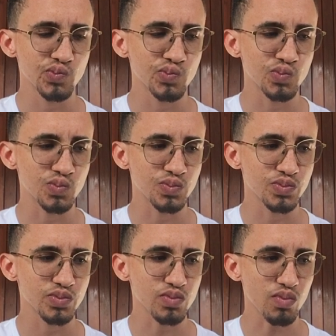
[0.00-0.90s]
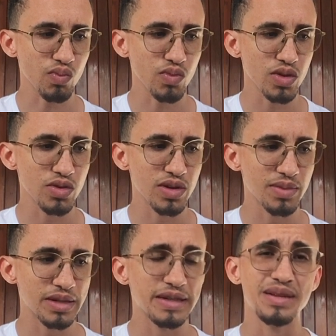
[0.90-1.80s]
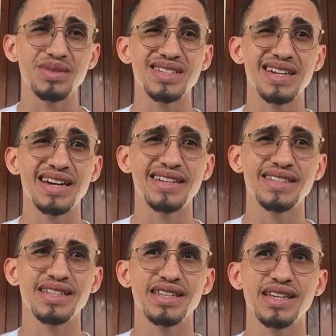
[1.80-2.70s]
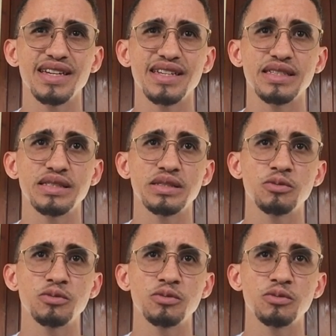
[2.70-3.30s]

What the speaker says: Who am I? I'm a guy that likes